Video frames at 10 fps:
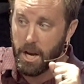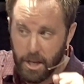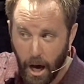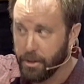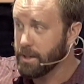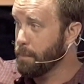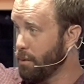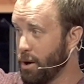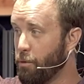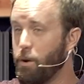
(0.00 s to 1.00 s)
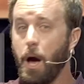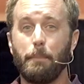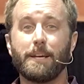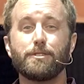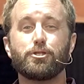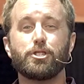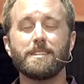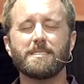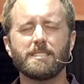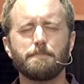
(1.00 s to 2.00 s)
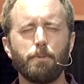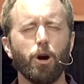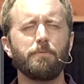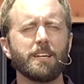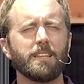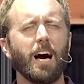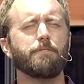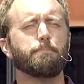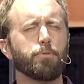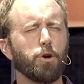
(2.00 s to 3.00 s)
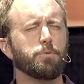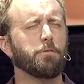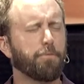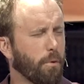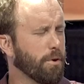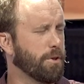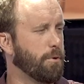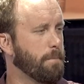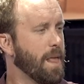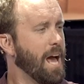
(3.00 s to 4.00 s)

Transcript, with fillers: nothing to prove because Jesus' perfect life proved it for you.